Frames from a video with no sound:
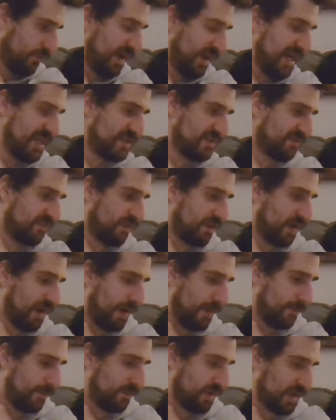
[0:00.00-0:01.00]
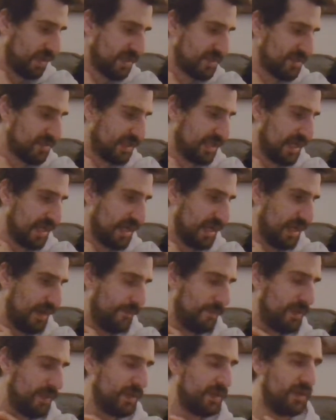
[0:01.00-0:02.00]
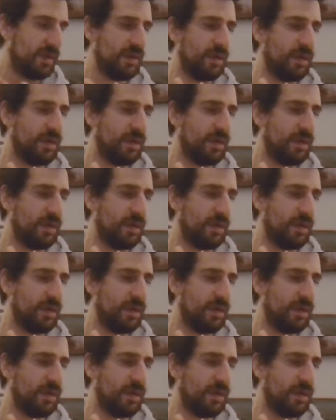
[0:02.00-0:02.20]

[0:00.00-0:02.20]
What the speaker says: waits for Brock Lesnar to get up,